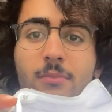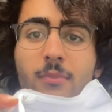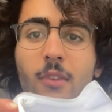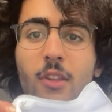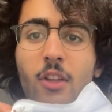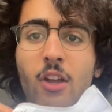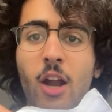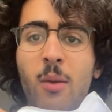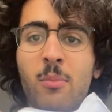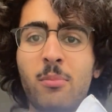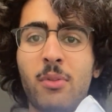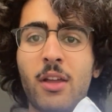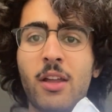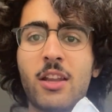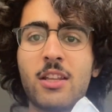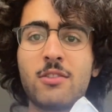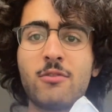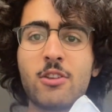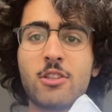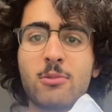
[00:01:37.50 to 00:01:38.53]
the carbon plate
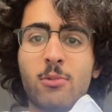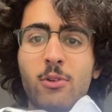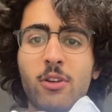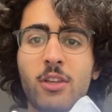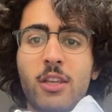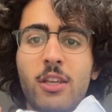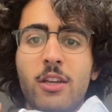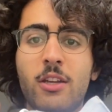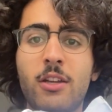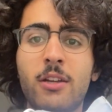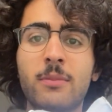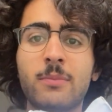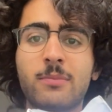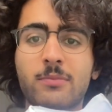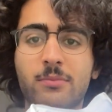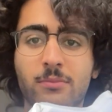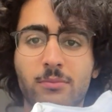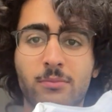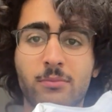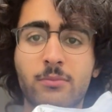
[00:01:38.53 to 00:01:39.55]
is visible here,
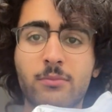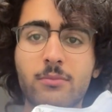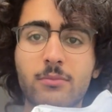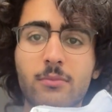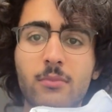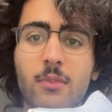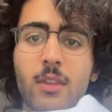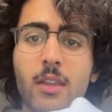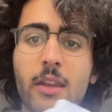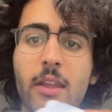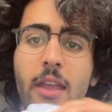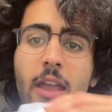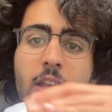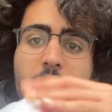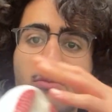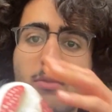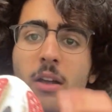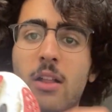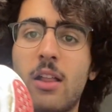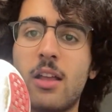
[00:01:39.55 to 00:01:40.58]
as
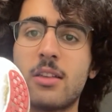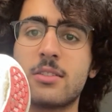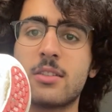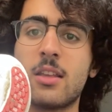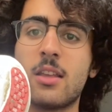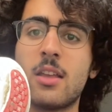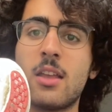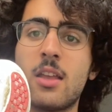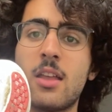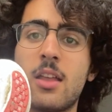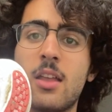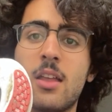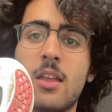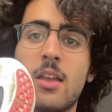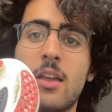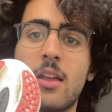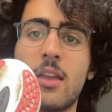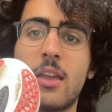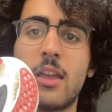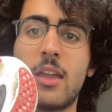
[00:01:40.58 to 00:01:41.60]
well as
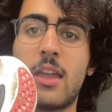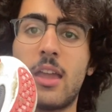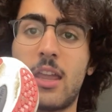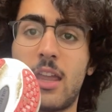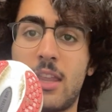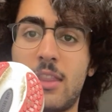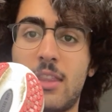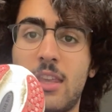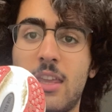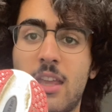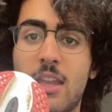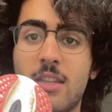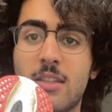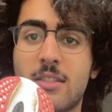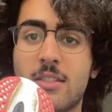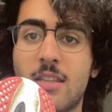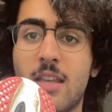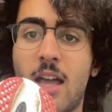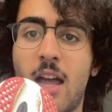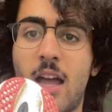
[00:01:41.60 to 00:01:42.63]
in the
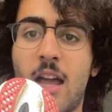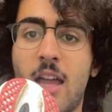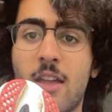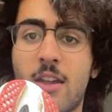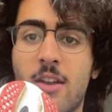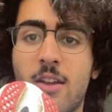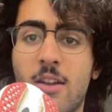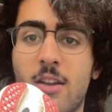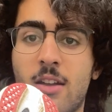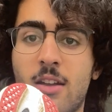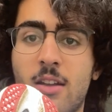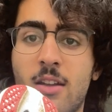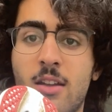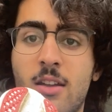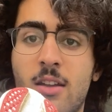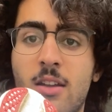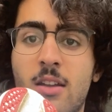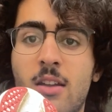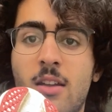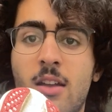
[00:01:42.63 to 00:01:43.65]
entire
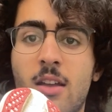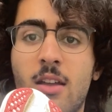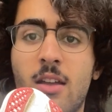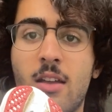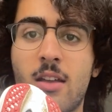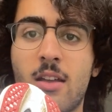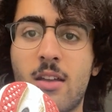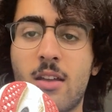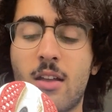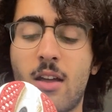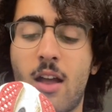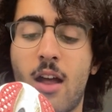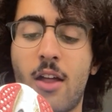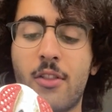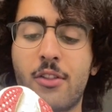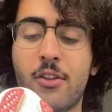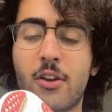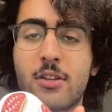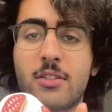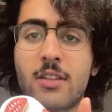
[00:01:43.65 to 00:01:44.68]

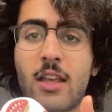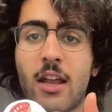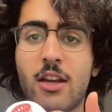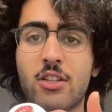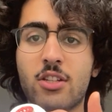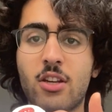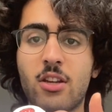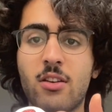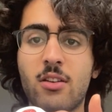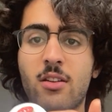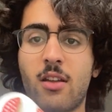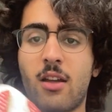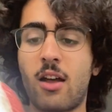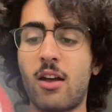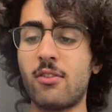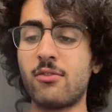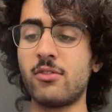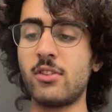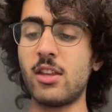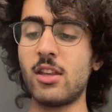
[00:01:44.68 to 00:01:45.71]
under section
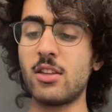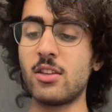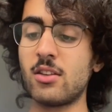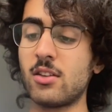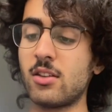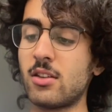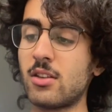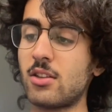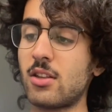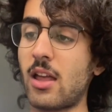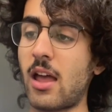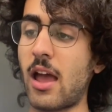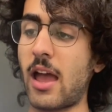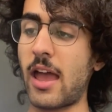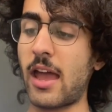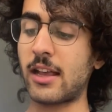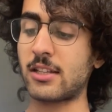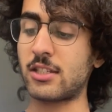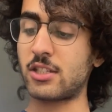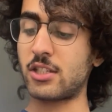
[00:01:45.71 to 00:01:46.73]
of the
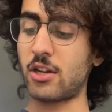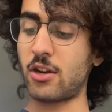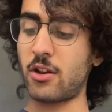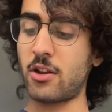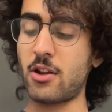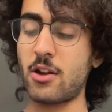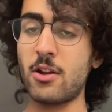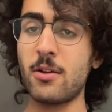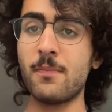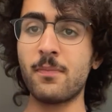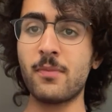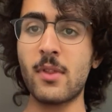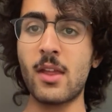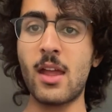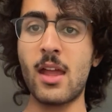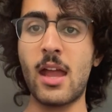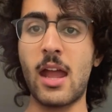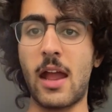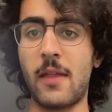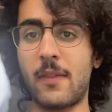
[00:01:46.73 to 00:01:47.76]
exterior.
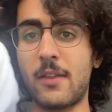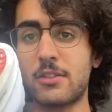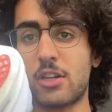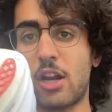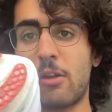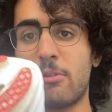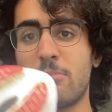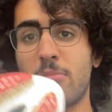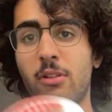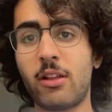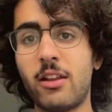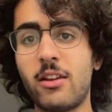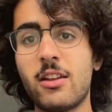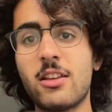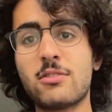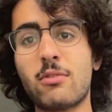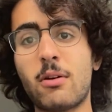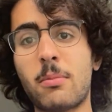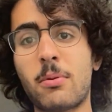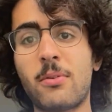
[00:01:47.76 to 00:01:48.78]
And this carbon plate
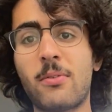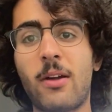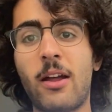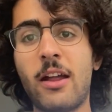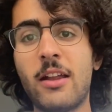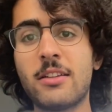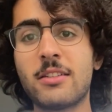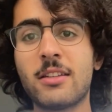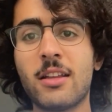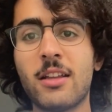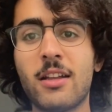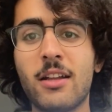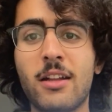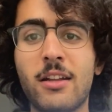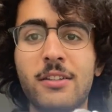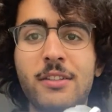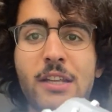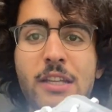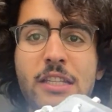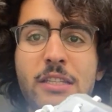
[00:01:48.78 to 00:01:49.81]
is what provides
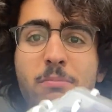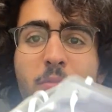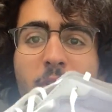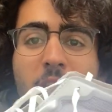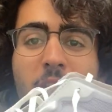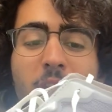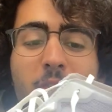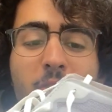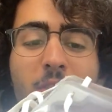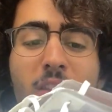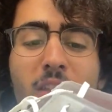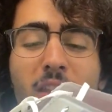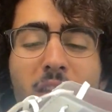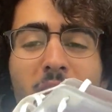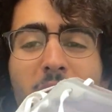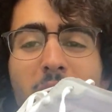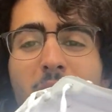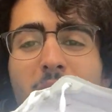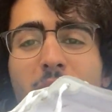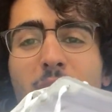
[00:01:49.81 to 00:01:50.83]
the spring you
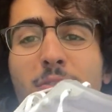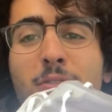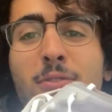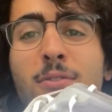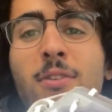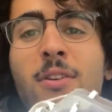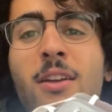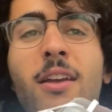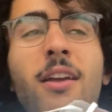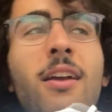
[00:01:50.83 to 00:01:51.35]
need to